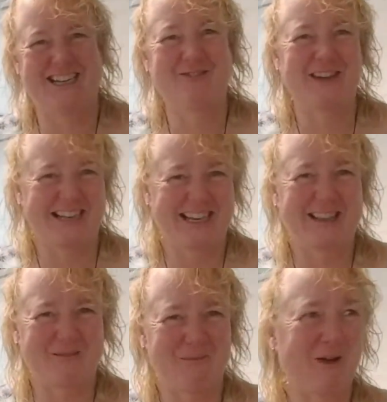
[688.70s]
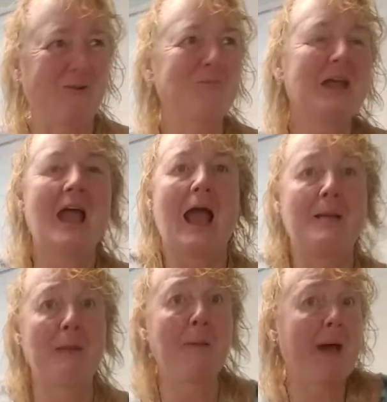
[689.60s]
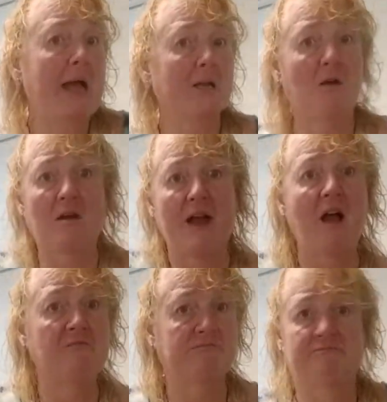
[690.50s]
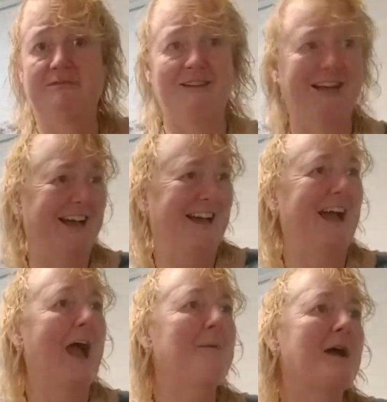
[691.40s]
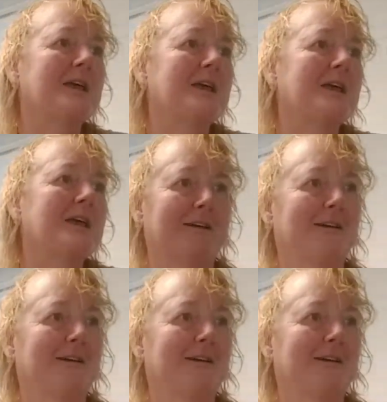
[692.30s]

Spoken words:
we licked the bowl. And my back don't hurt out. How about you?